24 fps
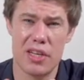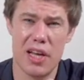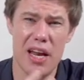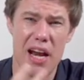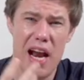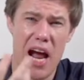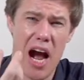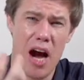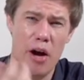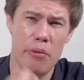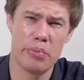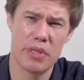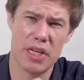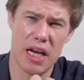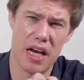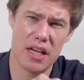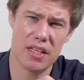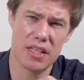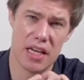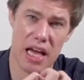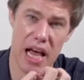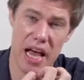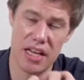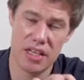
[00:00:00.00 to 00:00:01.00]
It helps
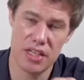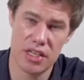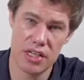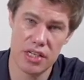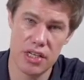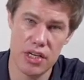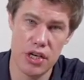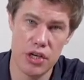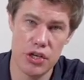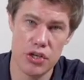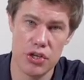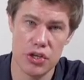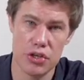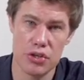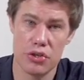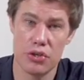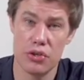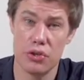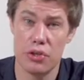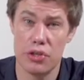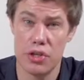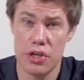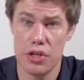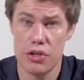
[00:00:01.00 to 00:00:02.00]
us as teachers
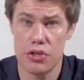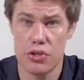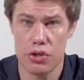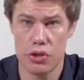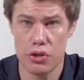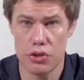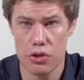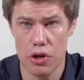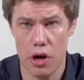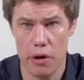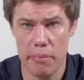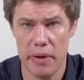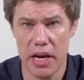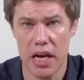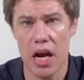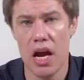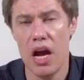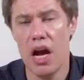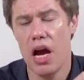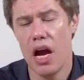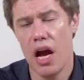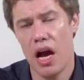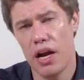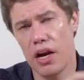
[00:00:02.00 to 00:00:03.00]
to teach the topic
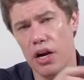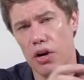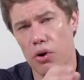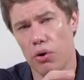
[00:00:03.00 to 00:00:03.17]
and it